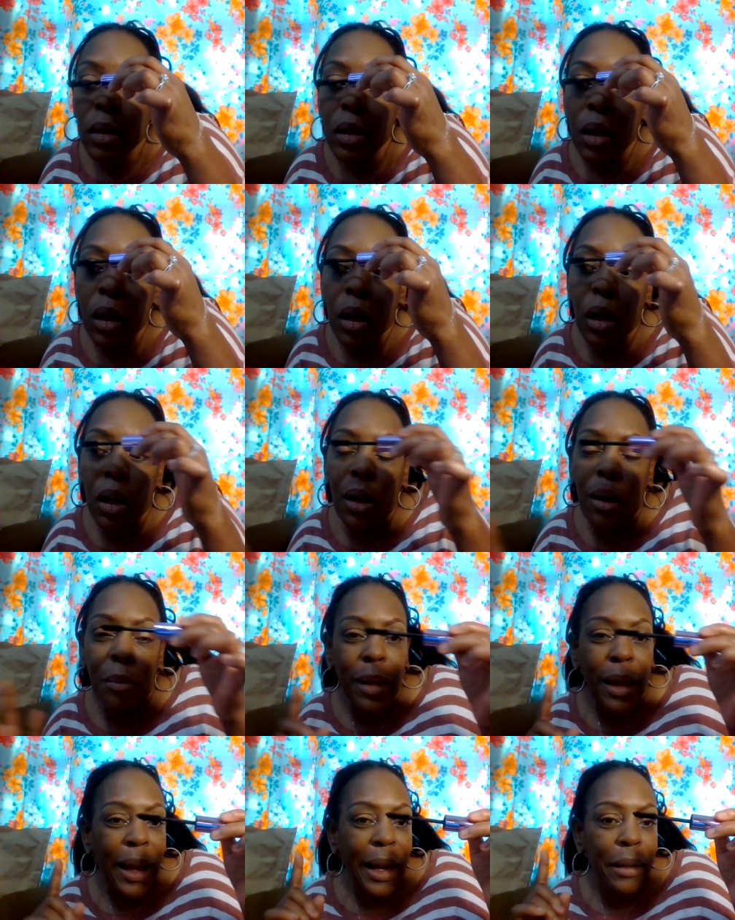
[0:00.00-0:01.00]
Um,
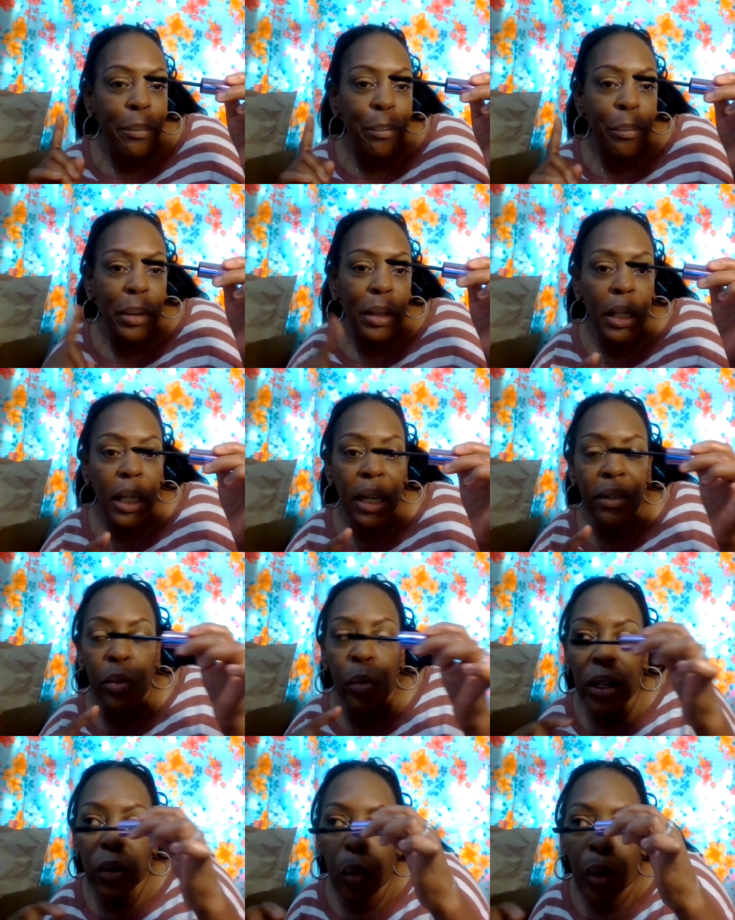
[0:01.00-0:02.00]
believe
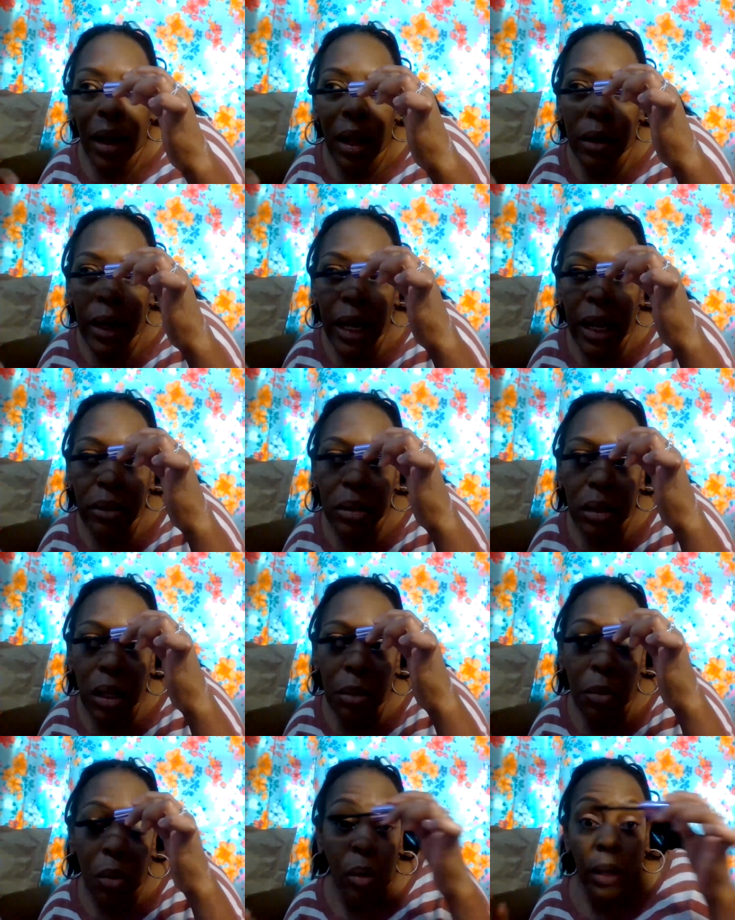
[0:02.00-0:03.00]
Wet n Wild have
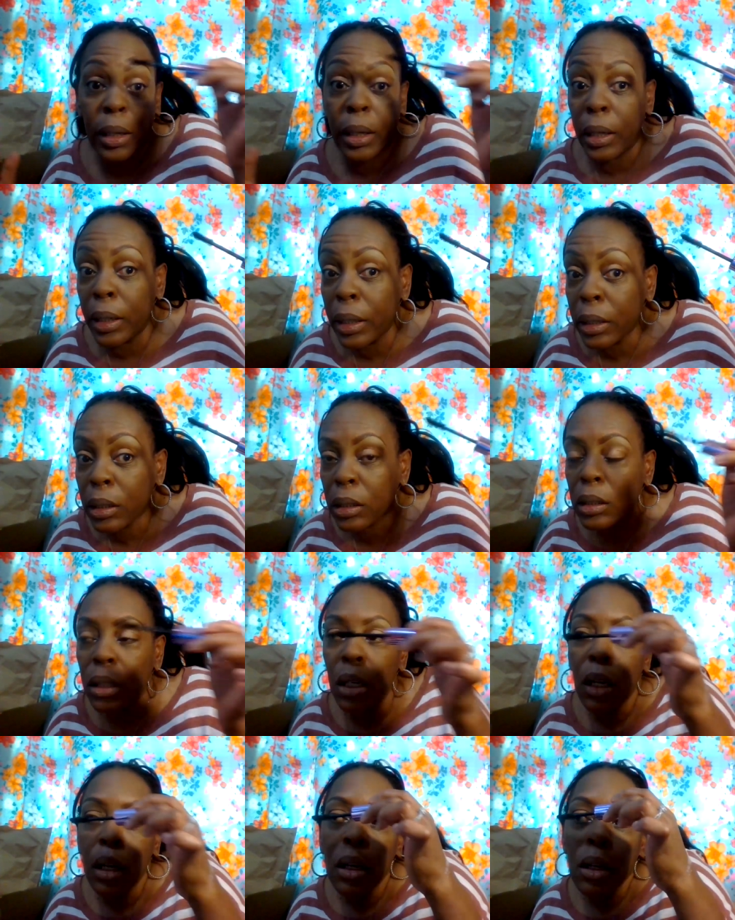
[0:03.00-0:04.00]
some or Kiss.
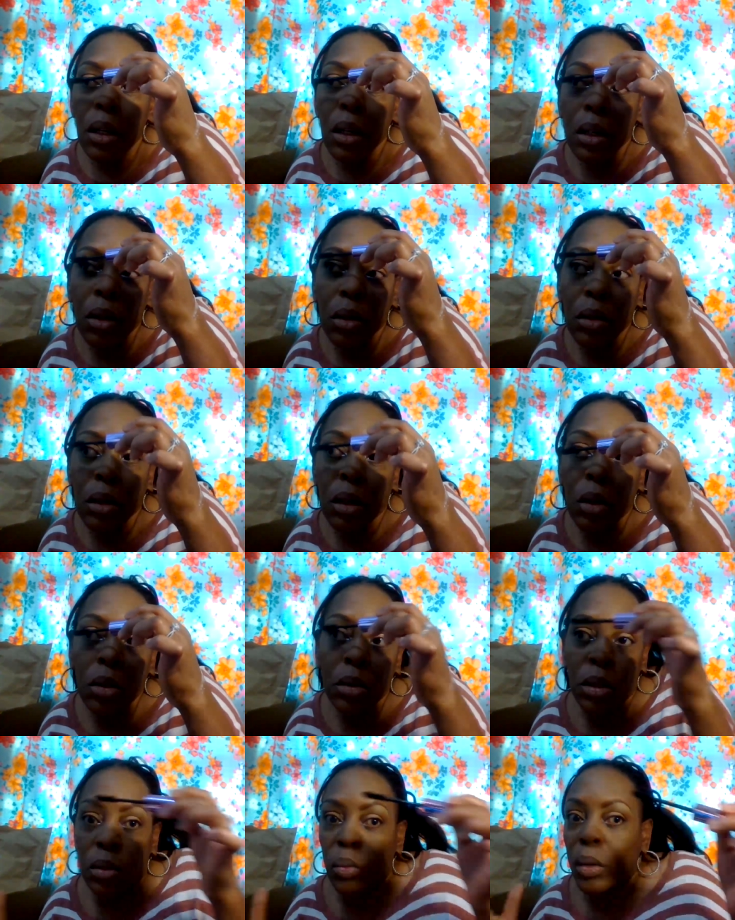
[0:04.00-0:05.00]
You know,
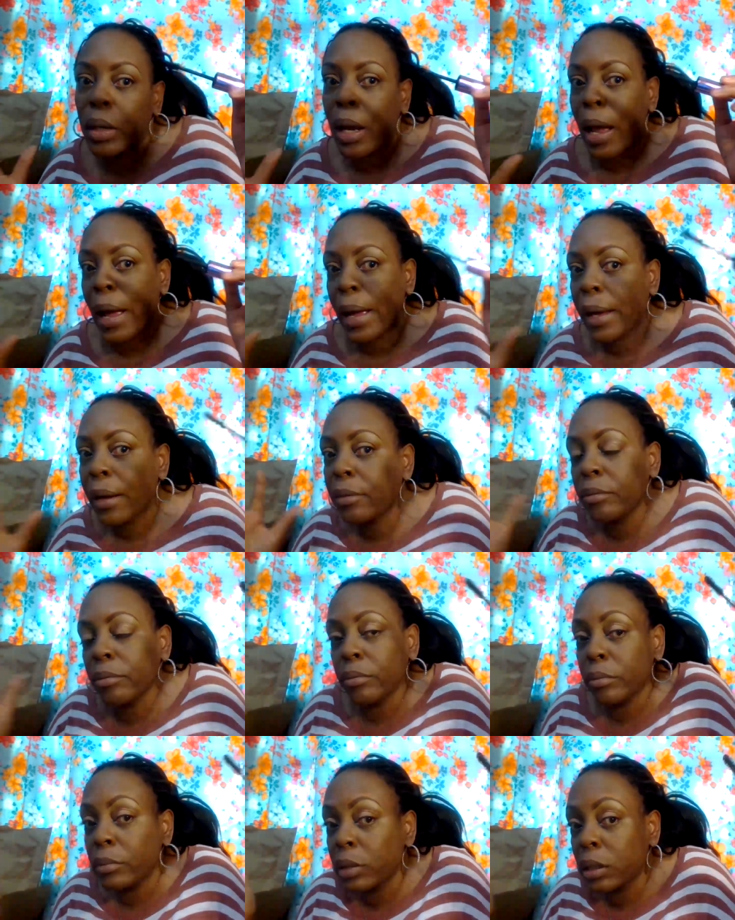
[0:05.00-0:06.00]
those is what I've
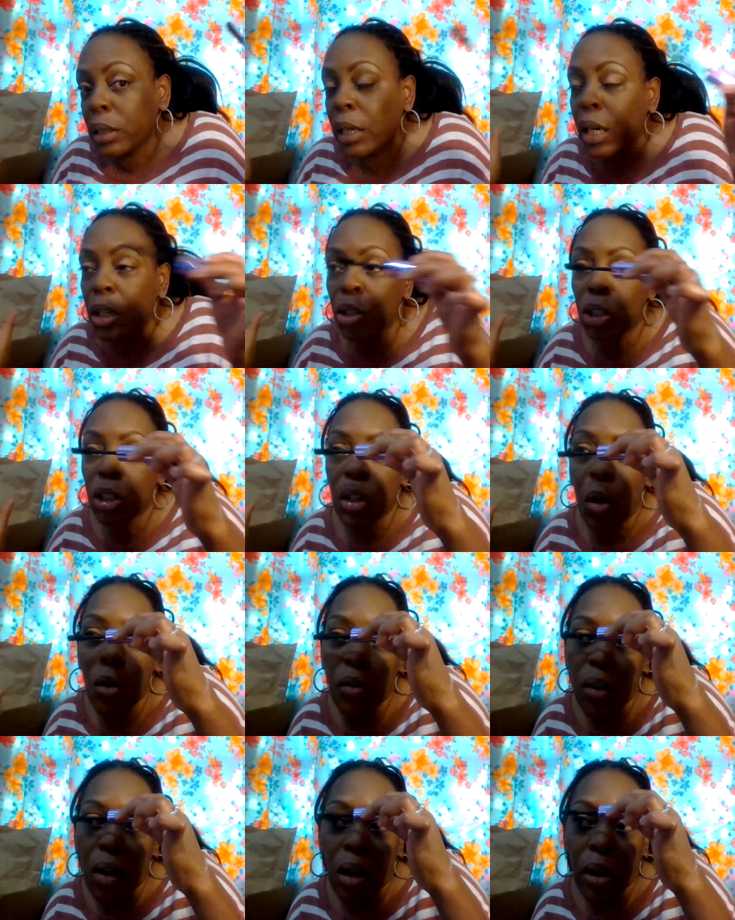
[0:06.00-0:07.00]
seen so
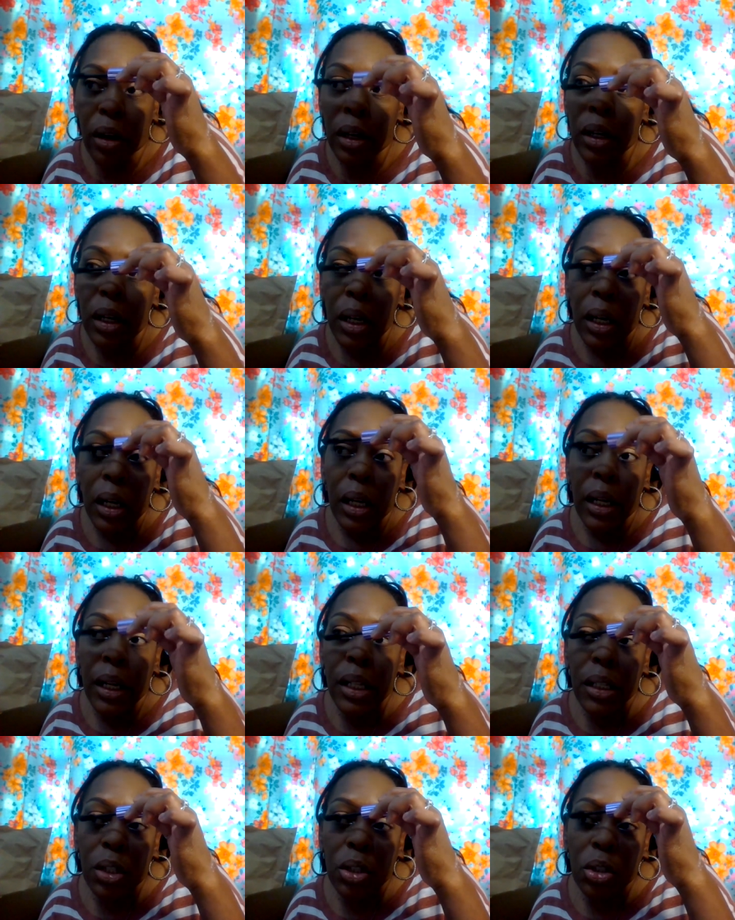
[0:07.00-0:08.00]
far
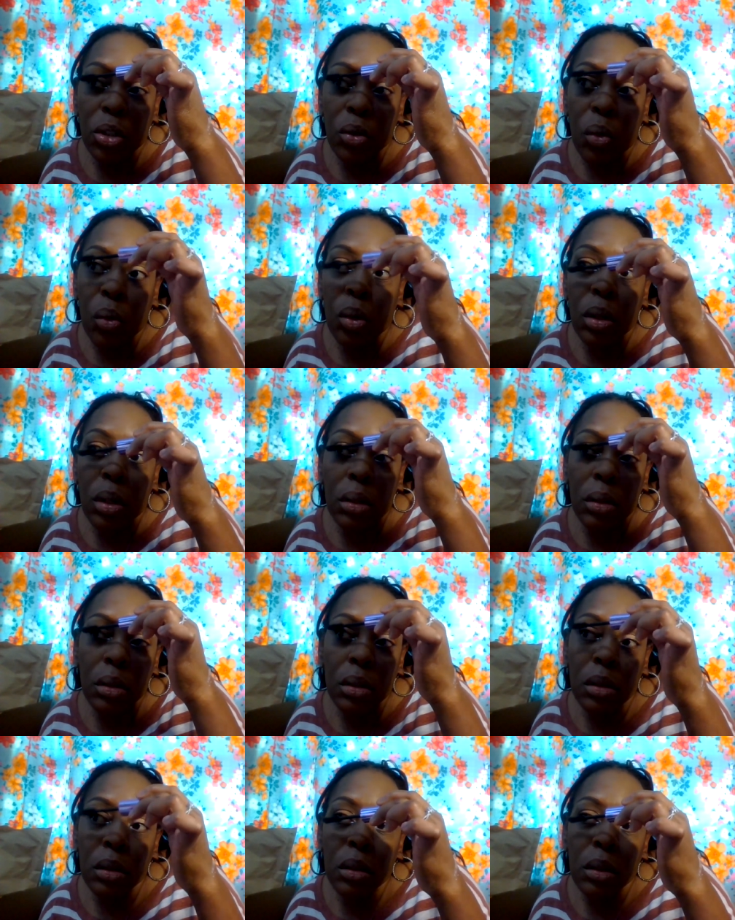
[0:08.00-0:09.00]
in the stores.